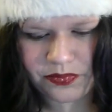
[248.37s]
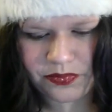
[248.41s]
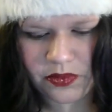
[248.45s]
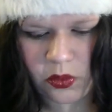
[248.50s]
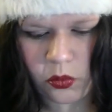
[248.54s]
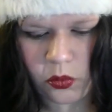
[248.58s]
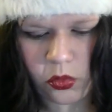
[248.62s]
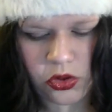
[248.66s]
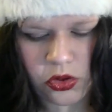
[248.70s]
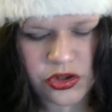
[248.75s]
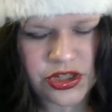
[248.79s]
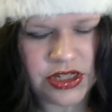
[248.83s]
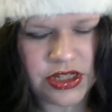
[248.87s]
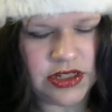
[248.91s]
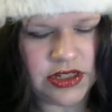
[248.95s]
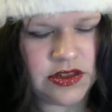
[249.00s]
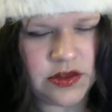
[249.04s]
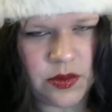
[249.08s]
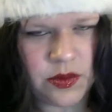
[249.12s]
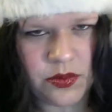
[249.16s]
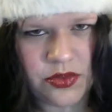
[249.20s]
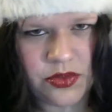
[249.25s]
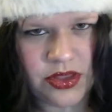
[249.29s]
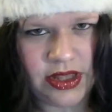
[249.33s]
watching
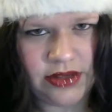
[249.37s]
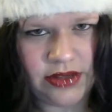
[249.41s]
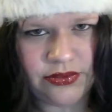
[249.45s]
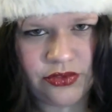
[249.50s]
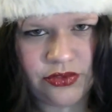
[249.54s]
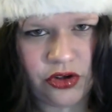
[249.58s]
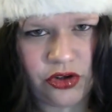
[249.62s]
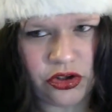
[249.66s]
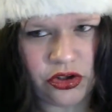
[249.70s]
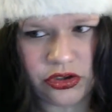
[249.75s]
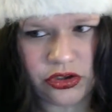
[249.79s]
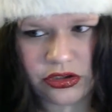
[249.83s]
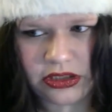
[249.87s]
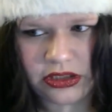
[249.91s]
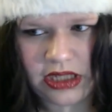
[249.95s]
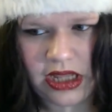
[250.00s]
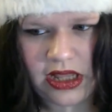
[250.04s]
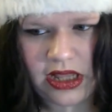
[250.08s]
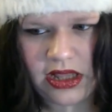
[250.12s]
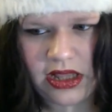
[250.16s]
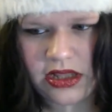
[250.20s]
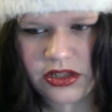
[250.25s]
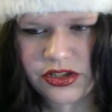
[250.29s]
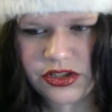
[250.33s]
something fun,
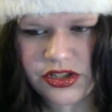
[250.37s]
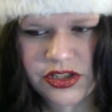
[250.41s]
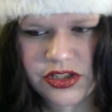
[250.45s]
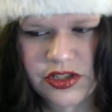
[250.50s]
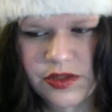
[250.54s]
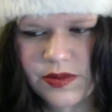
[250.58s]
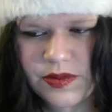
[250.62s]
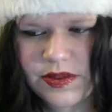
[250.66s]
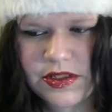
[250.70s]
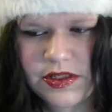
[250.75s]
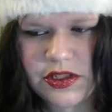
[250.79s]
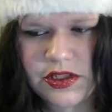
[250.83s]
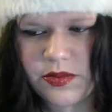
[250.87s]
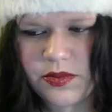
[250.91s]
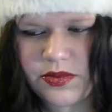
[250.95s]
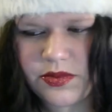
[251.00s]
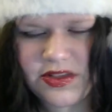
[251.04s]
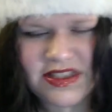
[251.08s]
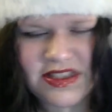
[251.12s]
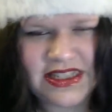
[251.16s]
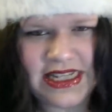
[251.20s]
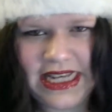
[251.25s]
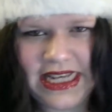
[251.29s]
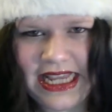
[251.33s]
just doing some
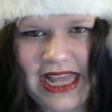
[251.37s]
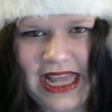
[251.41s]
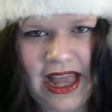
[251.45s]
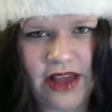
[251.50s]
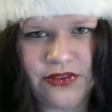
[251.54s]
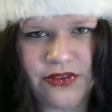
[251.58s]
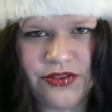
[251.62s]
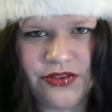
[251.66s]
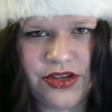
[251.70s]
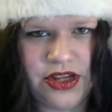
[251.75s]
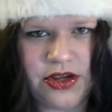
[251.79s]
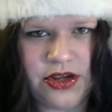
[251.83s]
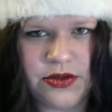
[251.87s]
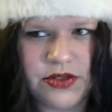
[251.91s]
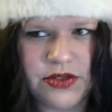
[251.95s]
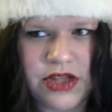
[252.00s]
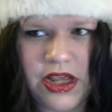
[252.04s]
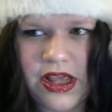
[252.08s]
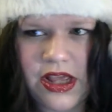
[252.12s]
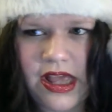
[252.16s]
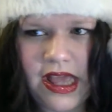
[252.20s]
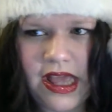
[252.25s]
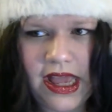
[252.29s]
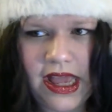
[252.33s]
silly cat videos,
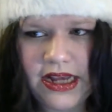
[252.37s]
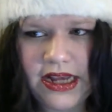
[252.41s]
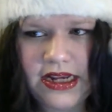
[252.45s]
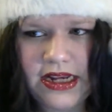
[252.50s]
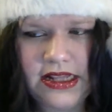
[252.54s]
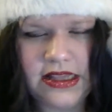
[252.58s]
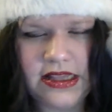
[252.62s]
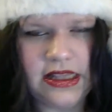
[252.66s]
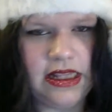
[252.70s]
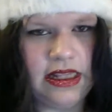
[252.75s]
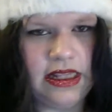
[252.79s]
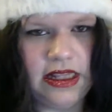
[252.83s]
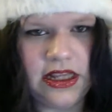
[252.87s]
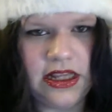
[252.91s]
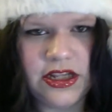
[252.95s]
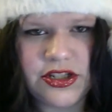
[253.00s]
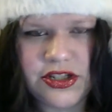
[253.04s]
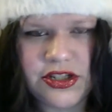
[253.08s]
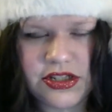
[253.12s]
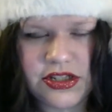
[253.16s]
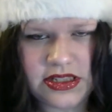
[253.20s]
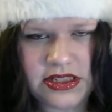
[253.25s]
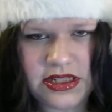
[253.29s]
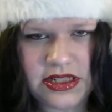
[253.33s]
anything. It
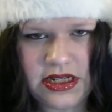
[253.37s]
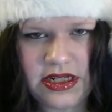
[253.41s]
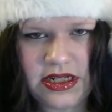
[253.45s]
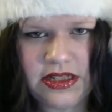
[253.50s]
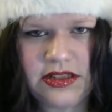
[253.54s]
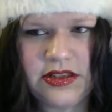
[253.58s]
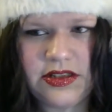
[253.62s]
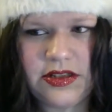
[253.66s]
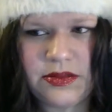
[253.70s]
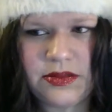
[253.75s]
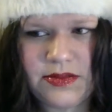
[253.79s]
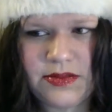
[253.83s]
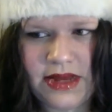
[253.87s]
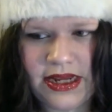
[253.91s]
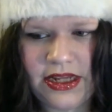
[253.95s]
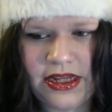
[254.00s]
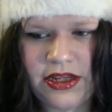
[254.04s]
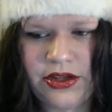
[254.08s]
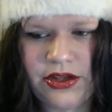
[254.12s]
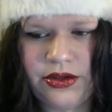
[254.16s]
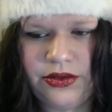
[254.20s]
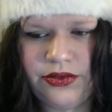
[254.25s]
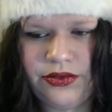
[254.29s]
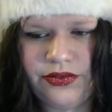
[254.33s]
just needs to make
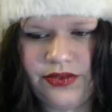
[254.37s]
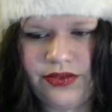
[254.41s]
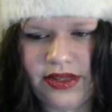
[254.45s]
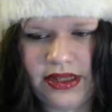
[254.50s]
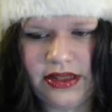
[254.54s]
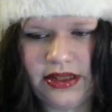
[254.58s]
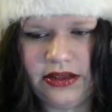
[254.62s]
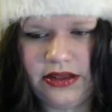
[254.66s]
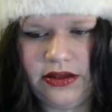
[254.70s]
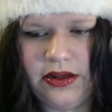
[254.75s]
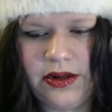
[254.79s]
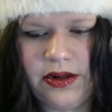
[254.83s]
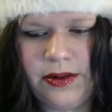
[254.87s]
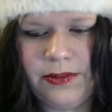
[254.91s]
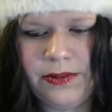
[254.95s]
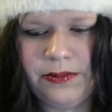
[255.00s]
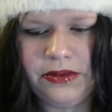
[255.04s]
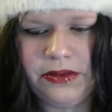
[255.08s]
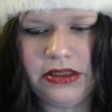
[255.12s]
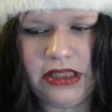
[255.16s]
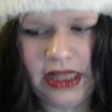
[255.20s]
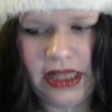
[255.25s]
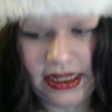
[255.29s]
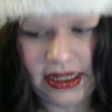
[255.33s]
you feel
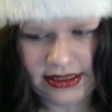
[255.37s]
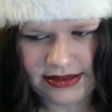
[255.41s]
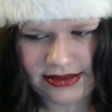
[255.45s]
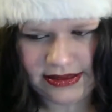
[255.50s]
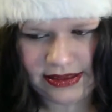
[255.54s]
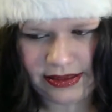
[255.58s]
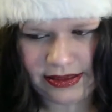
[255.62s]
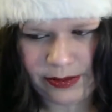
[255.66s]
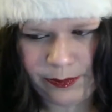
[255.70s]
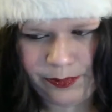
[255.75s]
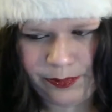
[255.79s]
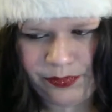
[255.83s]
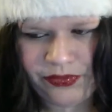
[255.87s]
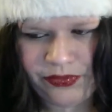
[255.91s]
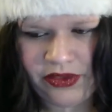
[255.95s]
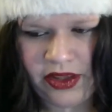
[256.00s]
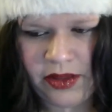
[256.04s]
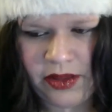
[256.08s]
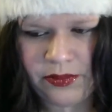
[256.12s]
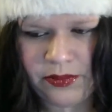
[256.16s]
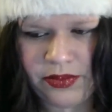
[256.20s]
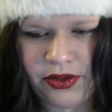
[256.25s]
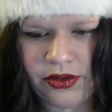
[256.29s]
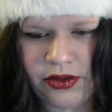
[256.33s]
lighter,
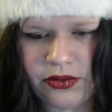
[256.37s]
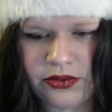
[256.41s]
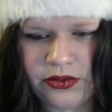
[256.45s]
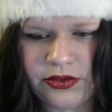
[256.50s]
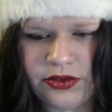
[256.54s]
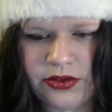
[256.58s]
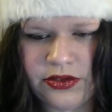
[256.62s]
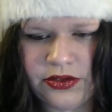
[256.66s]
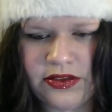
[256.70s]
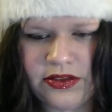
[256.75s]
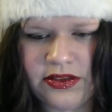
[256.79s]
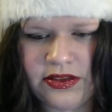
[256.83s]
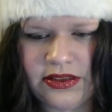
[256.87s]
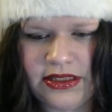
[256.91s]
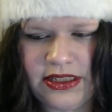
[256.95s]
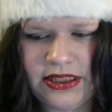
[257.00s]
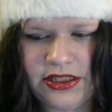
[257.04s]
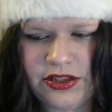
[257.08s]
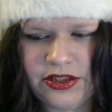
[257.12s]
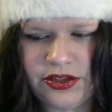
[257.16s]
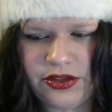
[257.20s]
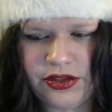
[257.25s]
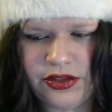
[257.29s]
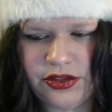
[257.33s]
but it also doesn't need
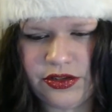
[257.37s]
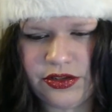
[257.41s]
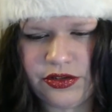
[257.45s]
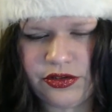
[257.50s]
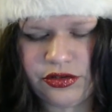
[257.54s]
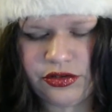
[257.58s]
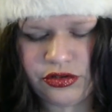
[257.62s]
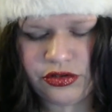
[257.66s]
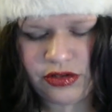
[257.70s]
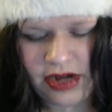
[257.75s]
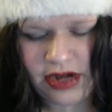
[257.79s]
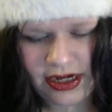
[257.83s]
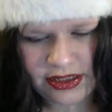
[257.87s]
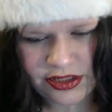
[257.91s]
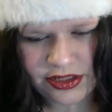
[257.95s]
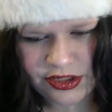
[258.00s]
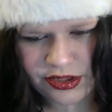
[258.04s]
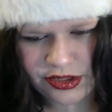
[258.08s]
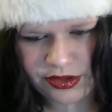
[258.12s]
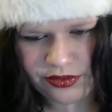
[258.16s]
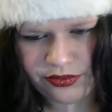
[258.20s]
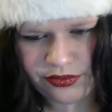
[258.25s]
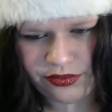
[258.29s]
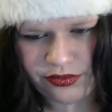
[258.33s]
to distract
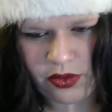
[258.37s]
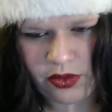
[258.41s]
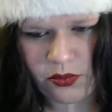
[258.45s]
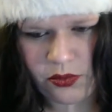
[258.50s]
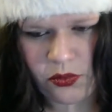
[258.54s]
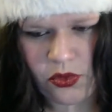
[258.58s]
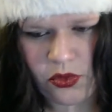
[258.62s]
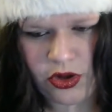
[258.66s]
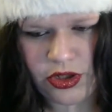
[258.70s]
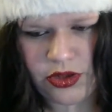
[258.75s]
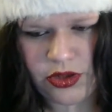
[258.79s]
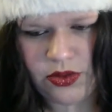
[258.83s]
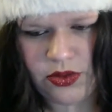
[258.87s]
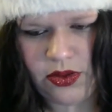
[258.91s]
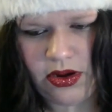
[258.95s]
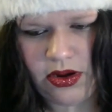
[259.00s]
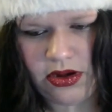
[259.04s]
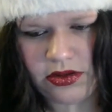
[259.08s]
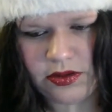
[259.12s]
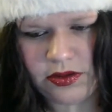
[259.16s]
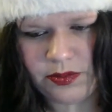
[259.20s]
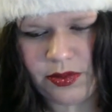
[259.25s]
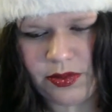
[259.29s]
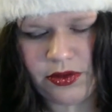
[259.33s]
you from what you are
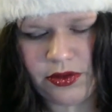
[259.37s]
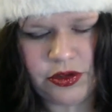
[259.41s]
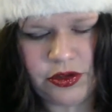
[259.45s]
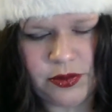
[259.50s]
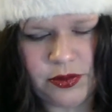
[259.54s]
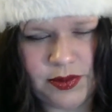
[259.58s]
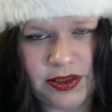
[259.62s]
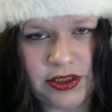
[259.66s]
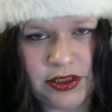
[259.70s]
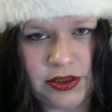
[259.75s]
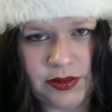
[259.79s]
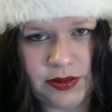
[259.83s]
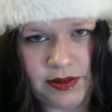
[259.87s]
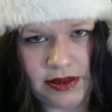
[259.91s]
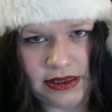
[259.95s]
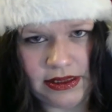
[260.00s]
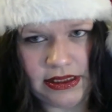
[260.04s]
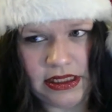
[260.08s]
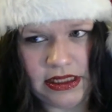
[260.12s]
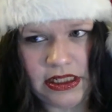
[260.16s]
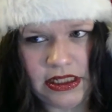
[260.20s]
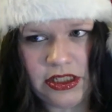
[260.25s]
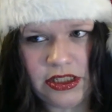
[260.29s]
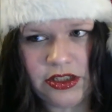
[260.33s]
supposed to be doing.
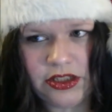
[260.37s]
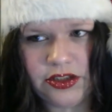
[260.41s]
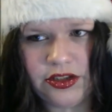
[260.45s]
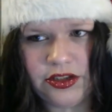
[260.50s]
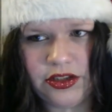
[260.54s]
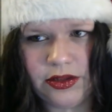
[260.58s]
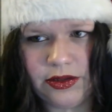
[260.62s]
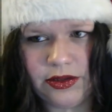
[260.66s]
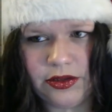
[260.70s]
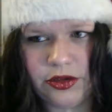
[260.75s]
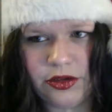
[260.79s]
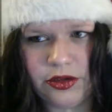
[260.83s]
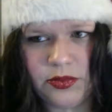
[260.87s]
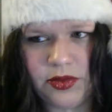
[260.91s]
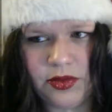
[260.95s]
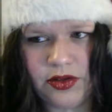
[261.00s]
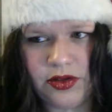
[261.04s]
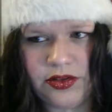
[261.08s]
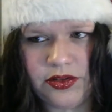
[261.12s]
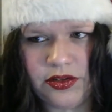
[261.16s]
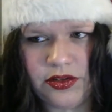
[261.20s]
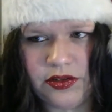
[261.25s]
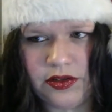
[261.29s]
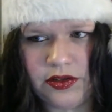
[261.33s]
So it's
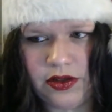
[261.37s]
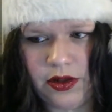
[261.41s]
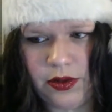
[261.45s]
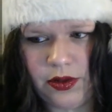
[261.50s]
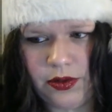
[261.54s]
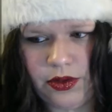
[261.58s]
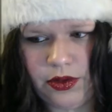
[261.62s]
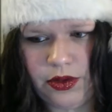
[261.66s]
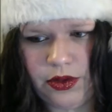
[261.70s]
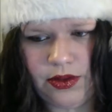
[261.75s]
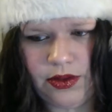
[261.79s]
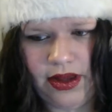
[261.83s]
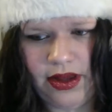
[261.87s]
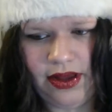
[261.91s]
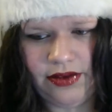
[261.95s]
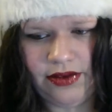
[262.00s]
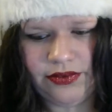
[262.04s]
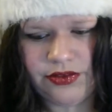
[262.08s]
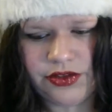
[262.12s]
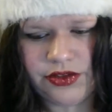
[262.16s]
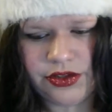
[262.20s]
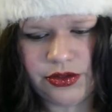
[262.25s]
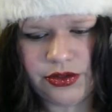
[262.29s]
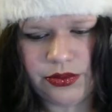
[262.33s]
almost as though you
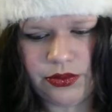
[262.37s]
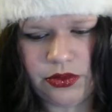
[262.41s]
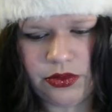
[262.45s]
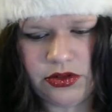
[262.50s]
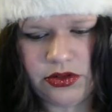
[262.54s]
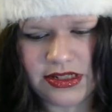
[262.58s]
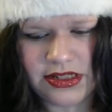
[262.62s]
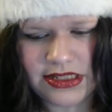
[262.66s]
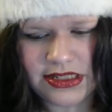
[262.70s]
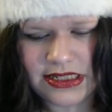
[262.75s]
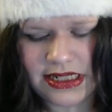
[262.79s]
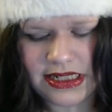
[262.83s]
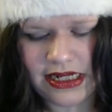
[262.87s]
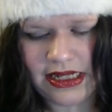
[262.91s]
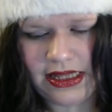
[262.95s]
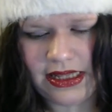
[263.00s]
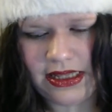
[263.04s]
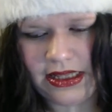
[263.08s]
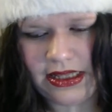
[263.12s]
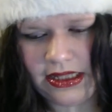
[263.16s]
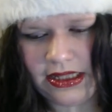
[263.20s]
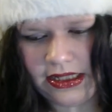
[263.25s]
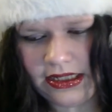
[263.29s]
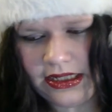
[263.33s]
have to understand
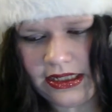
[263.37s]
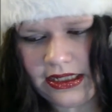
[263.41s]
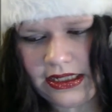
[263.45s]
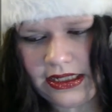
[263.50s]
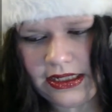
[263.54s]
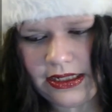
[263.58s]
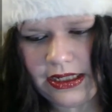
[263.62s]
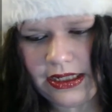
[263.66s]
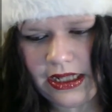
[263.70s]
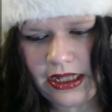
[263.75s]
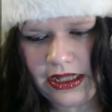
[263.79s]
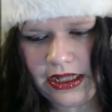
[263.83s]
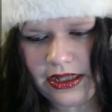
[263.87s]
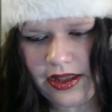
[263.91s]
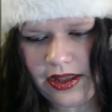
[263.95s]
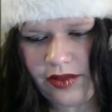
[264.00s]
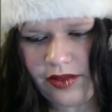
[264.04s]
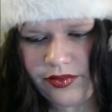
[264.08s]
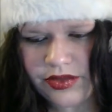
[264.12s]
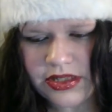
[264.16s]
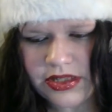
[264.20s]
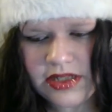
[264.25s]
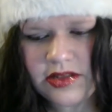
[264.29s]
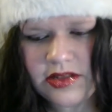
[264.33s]
that
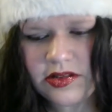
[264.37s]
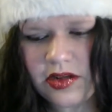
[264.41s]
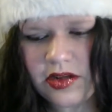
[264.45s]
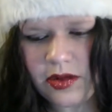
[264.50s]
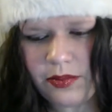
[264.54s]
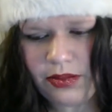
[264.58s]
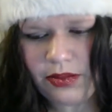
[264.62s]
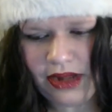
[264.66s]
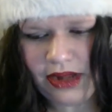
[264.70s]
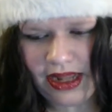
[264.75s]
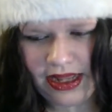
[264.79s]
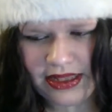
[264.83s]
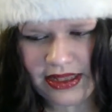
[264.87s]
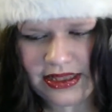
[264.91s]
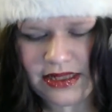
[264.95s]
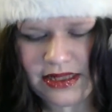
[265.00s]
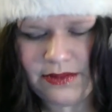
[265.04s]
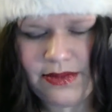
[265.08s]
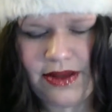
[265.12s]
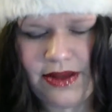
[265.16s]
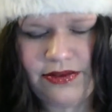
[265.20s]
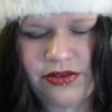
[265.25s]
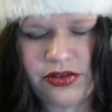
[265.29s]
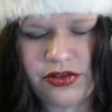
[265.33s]
everything's on a path. It
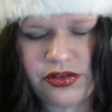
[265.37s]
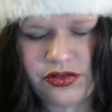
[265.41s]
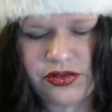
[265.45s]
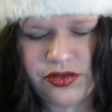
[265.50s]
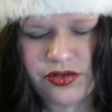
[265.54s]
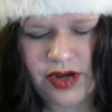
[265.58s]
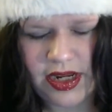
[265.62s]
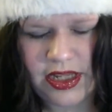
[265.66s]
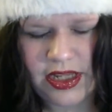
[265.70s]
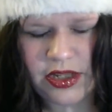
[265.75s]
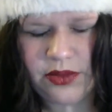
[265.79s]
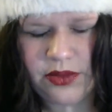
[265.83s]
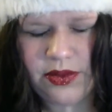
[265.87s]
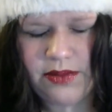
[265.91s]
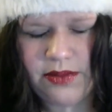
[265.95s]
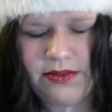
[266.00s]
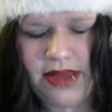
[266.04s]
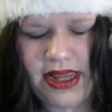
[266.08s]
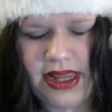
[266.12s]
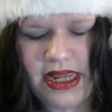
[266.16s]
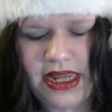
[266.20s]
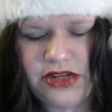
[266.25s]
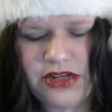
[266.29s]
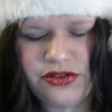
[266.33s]
may frustrate you, it
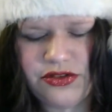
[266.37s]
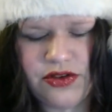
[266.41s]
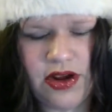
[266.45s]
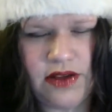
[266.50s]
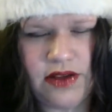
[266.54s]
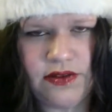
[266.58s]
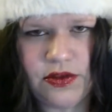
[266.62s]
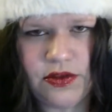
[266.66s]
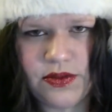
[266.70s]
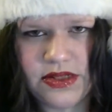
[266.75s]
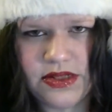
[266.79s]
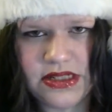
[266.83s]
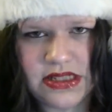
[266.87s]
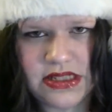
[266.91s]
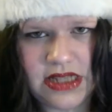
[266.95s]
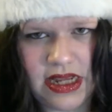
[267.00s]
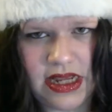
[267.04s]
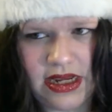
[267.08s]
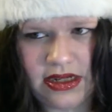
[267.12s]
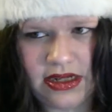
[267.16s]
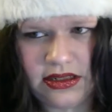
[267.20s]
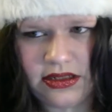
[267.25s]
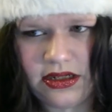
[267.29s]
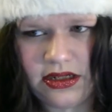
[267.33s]
may drive you
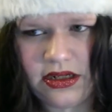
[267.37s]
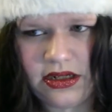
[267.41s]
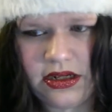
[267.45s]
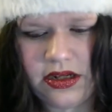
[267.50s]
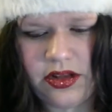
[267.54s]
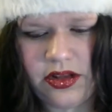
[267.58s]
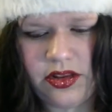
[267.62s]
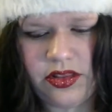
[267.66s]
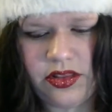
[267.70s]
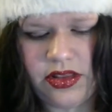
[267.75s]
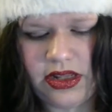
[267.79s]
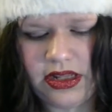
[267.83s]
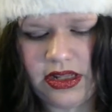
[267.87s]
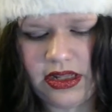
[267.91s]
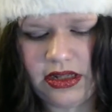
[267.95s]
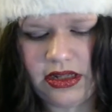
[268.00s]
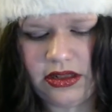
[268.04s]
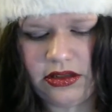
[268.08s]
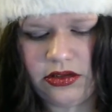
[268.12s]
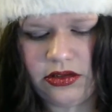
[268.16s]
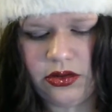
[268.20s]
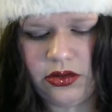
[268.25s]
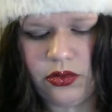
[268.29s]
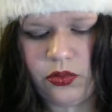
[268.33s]
insane,
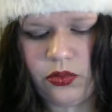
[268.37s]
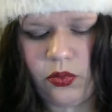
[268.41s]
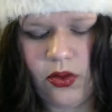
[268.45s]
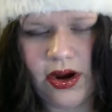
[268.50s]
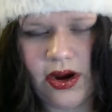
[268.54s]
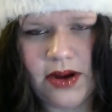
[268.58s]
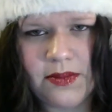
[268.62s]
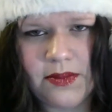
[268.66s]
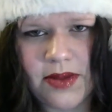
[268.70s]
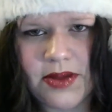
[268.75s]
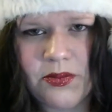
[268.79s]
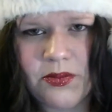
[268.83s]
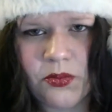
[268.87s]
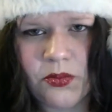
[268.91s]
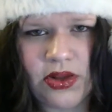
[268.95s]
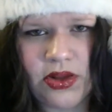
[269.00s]
thinking, look, where am I?